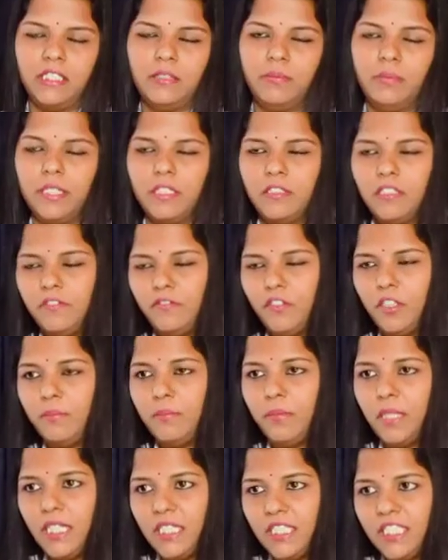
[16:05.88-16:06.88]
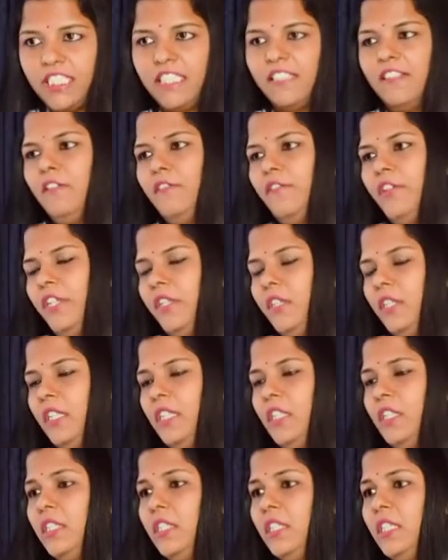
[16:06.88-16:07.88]
because of the blood cell
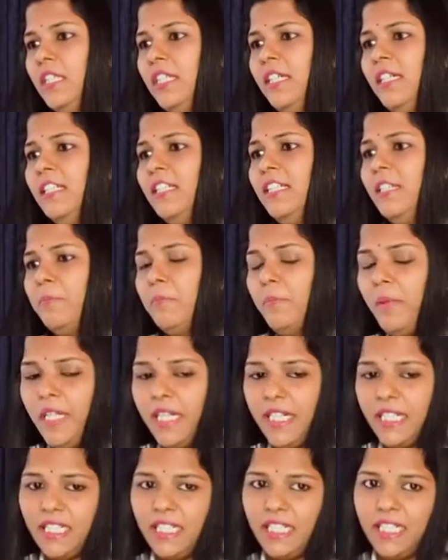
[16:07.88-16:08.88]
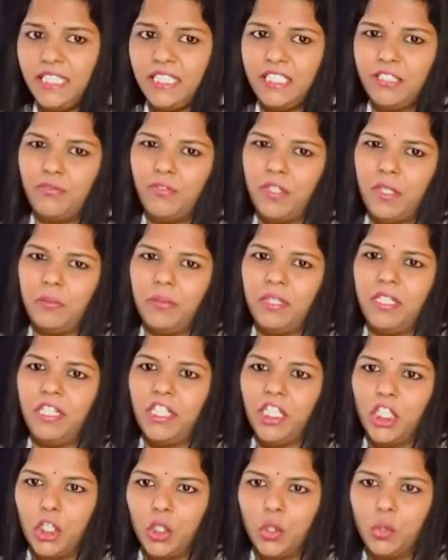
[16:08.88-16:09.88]
variation. The platelets will be
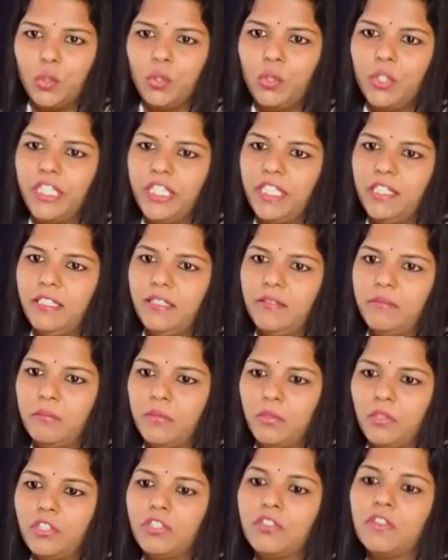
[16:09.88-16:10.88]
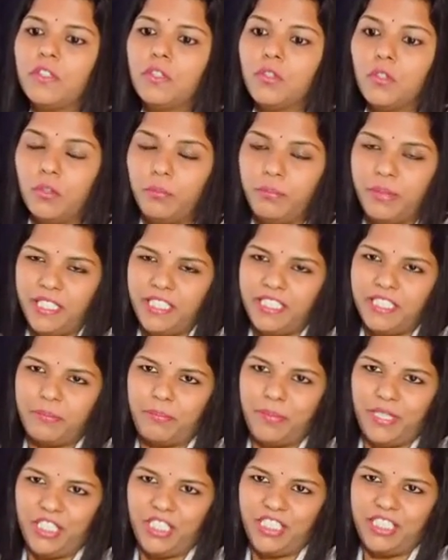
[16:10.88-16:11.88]
low in most of the obese
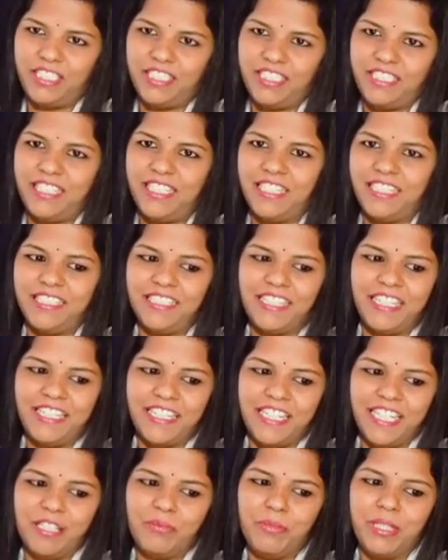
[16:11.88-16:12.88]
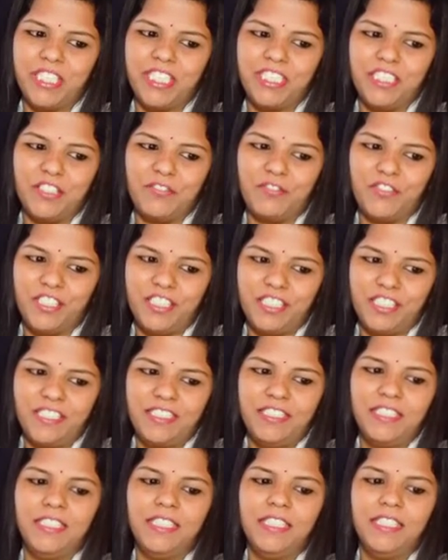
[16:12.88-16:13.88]
patients. That is again because of the
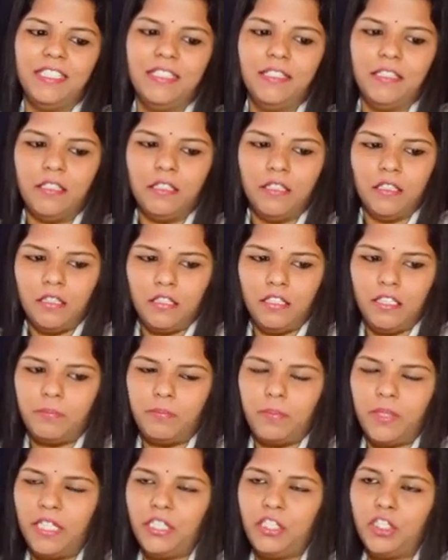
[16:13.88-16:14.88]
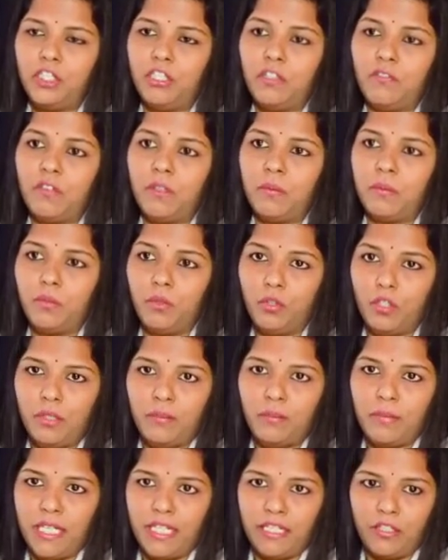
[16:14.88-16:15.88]
depression of the bone
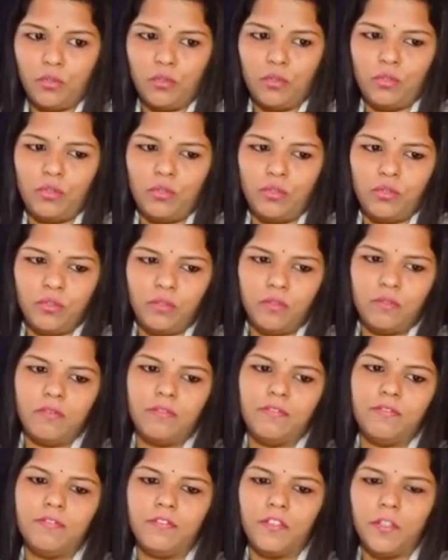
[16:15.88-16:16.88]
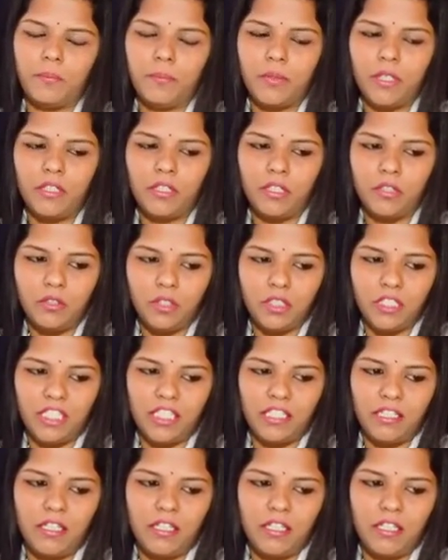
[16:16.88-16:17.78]
marrow for producing